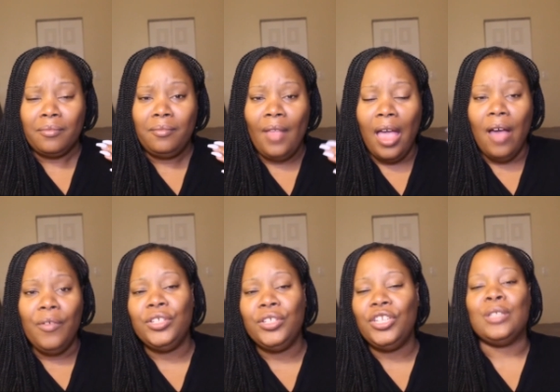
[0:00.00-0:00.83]

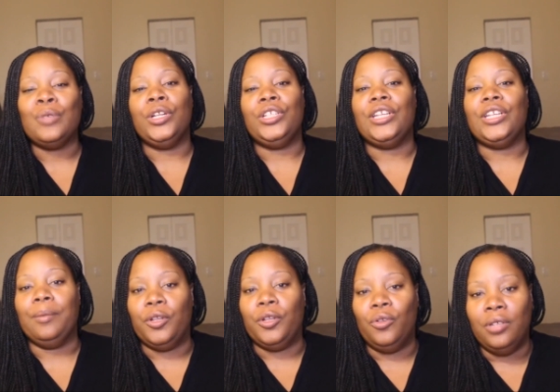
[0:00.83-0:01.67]
obviously she doesn't want
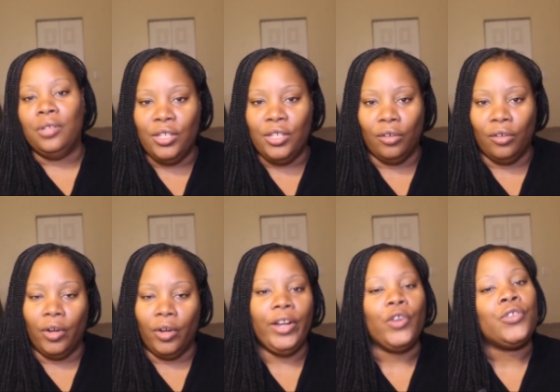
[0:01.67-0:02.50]
Jacob to do something he's going to
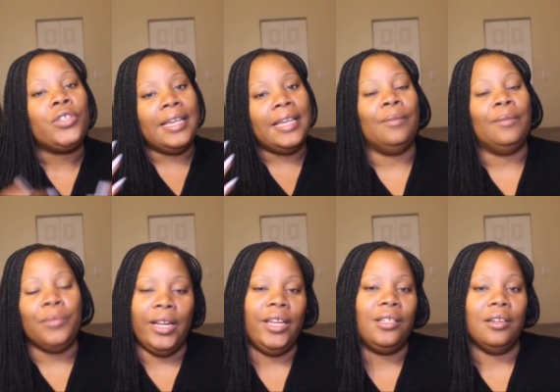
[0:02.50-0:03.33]
regret or say something
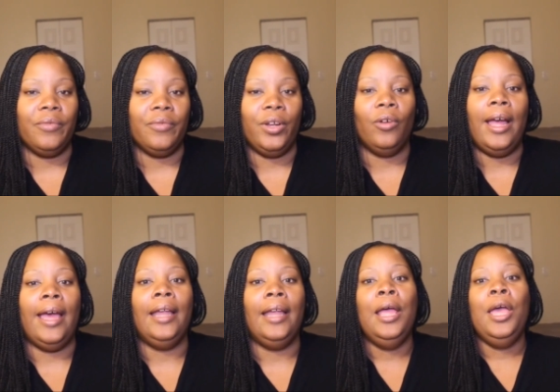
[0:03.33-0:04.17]
that he's going to
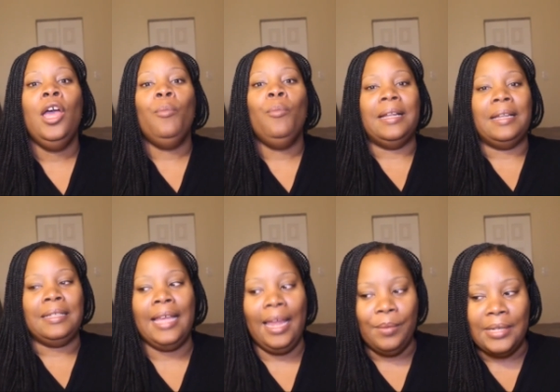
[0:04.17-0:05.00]
regret. But at the
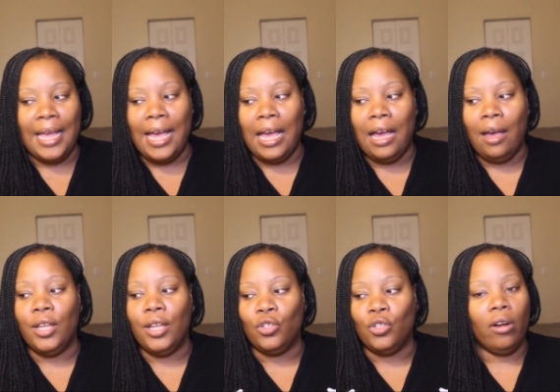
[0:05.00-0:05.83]
same time,
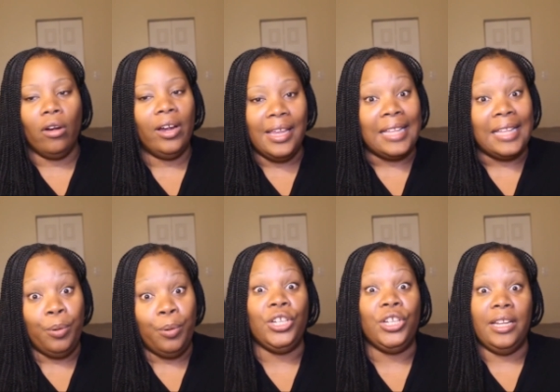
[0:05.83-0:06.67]
Zora is
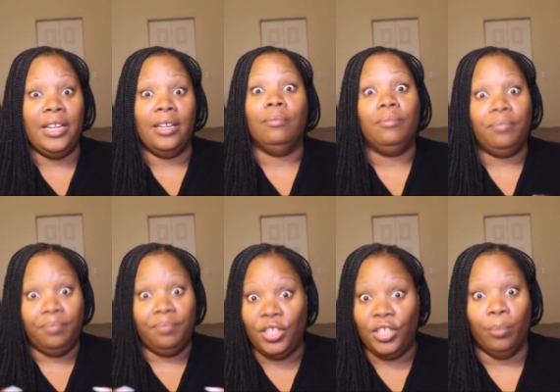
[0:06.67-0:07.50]
like pushing them
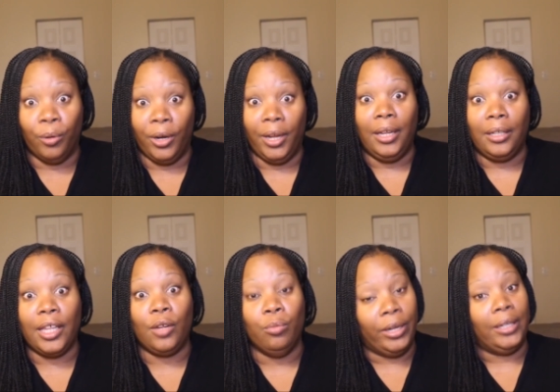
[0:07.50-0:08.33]
to the brink.
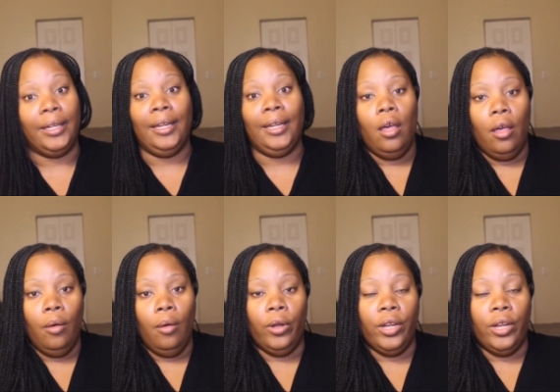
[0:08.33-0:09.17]
Like, really.
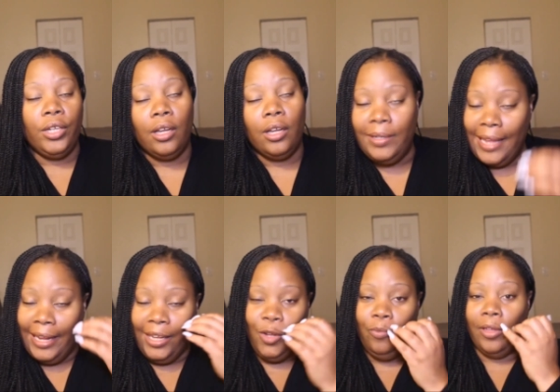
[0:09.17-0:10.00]
Boy, this show be
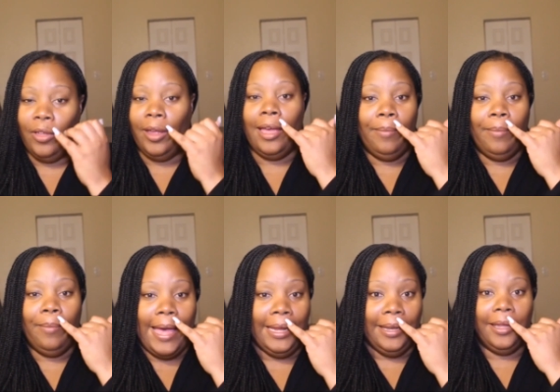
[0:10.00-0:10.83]
taking you there and
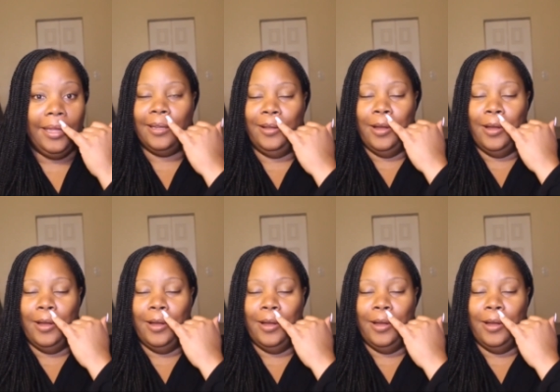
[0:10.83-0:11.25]
back and hither